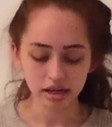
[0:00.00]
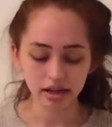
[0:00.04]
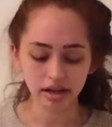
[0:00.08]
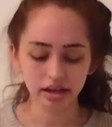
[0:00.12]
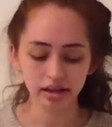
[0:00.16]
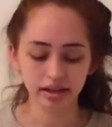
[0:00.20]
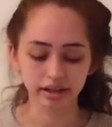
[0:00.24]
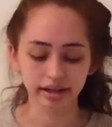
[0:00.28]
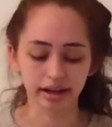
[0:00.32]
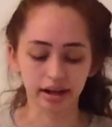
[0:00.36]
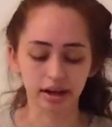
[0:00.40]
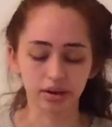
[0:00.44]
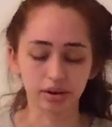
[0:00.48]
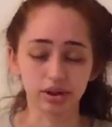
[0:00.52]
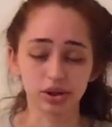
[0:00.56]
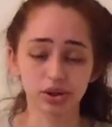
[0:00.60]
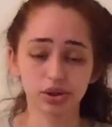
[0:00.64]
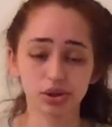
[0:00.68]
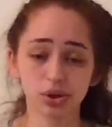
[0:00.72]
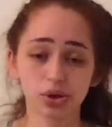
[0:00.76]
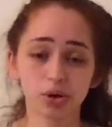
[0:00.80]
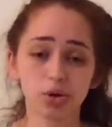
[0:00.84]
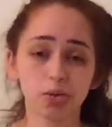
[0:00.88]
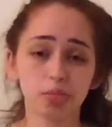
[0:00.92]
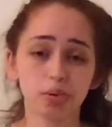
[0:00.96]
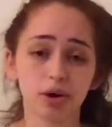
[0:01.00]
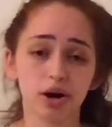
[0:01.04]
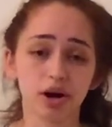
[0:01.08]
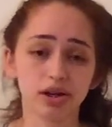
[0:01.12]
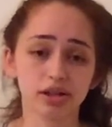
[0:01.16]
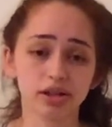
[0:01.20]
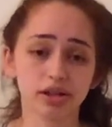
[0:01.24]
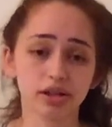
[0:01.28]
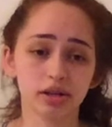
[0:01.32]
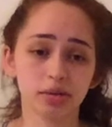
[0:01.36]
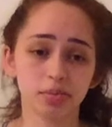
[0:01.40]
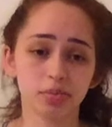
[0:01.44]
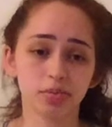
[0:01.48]
Now, the 2 parts
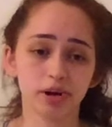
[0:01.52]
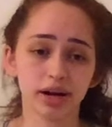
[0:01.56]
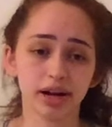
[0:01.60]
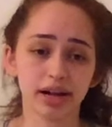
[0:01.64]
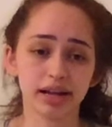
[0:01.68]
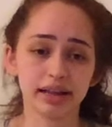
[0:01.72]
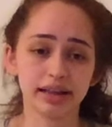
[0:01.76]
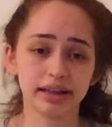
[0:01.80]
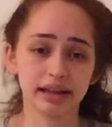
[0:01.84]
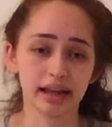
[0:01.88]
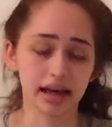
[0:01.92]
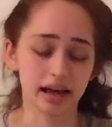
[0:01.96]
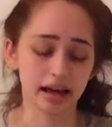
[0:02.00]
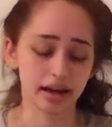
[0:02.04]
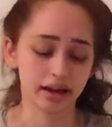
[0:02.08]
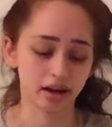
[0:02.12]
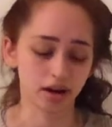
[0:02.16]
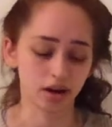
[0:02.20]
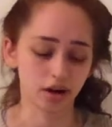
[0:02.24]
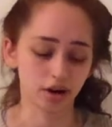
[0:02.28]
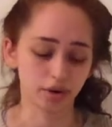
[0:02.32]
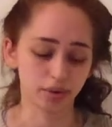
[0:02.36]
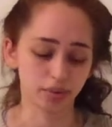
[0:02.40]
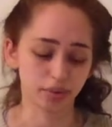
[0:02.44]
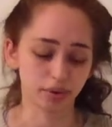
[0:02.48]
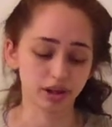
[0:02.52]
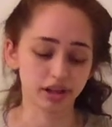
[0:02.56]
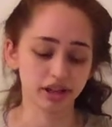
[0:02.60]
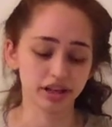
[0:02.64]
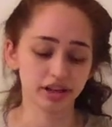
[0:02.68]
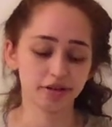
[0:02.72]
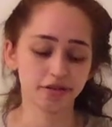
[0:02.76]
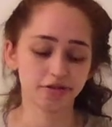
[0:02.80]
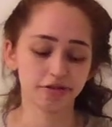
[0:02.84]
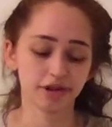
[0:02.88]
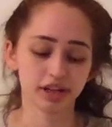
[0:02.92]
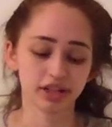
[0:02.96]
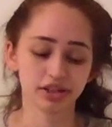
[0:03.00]
of the brain that are really
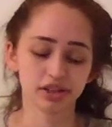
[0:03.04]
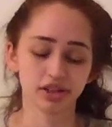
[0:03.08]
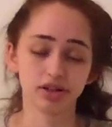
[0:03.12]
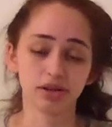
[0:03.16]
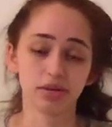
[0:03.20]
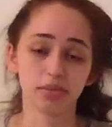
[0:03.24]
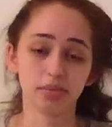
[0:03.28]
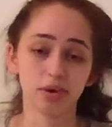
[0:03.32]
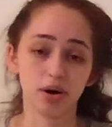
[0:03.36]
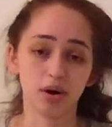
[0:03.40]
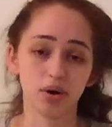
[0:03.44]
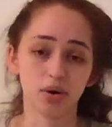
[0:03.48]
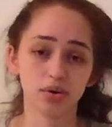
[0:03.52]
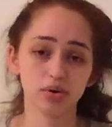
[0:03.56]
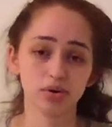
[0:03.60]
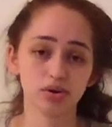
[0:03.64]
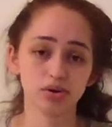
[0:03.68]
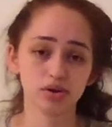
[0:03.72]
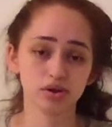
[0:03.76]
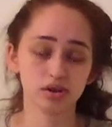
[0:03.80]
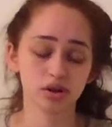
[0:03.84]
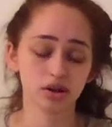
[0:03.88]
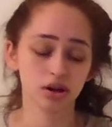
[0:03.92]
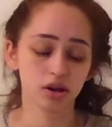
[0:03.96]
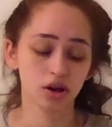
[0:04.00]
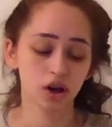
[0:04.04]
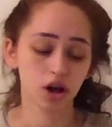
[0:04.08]
affected the most